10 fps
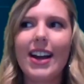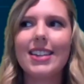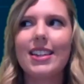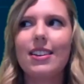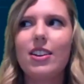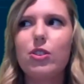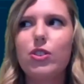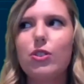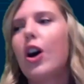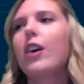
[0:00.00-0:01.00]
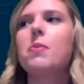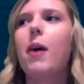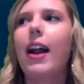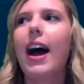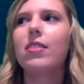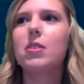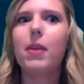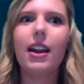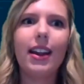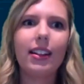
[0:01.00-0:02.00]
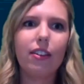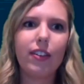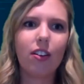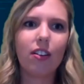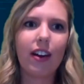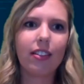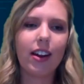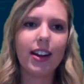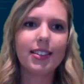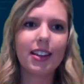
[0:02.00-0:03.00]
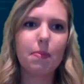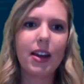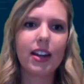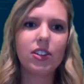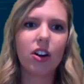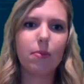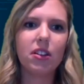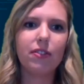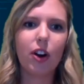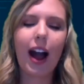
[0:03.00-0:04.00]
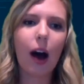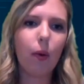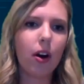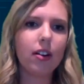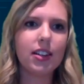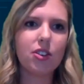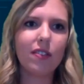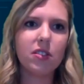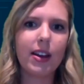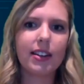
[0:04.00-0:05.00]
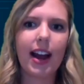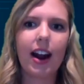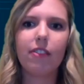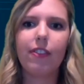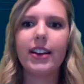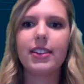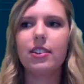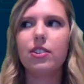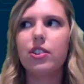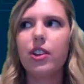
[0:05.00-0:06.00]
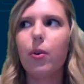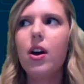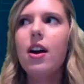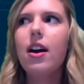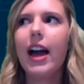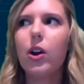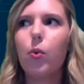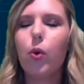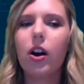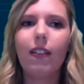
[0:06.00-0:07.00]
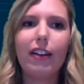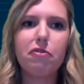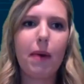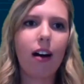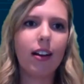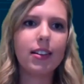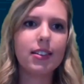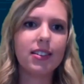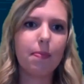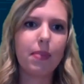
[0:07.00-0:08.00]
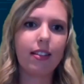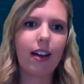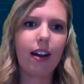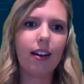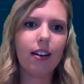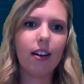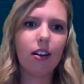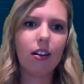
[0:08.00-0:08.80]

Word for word: advice. And you, you talked about how demanding the field of athletics can be in terms of your hours and you have to make sacrifices. So I know work life balance is something that